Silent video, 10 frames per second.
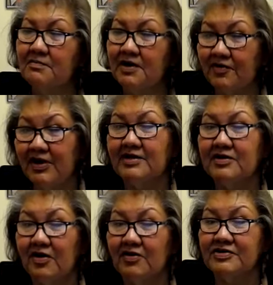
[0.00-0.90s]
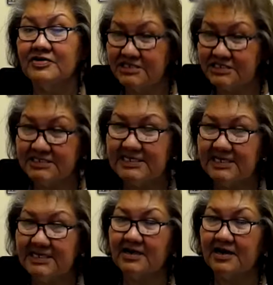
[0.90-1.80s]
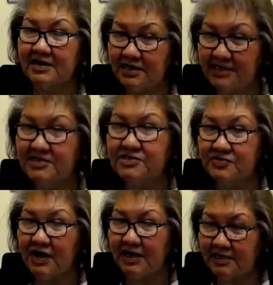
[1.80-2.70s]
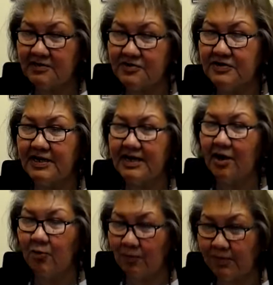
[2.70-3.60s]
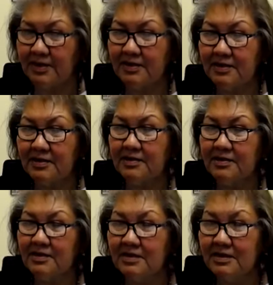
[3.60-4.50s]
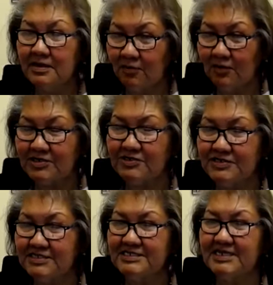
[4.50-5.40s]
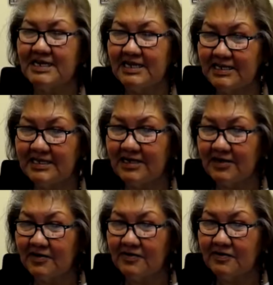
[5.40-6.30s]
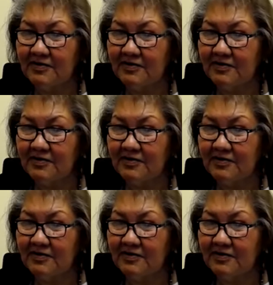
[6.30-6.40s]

My granddaughter, she's sick. I need you. I need you to help me. I want you to stay in there.